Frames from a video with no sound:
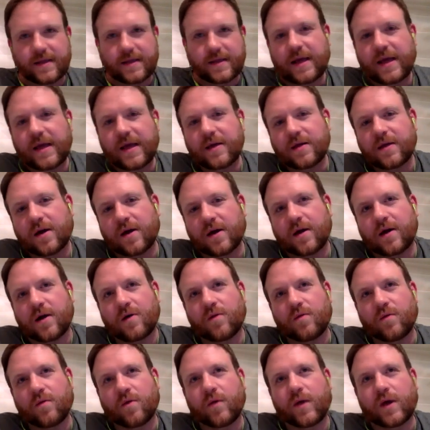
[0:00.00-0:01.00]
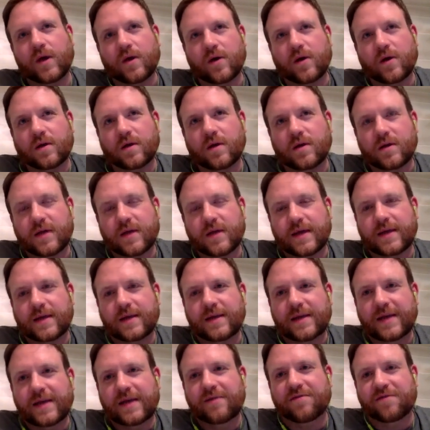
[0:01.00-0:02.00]
These are what we call the 6
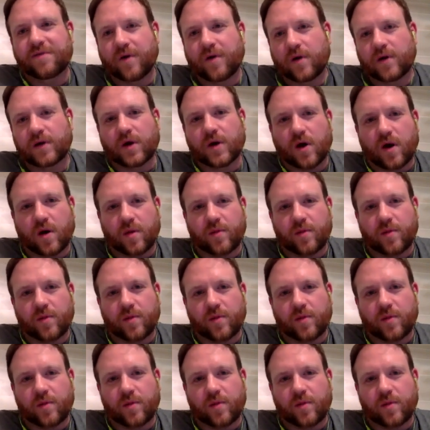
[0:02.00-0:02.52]
default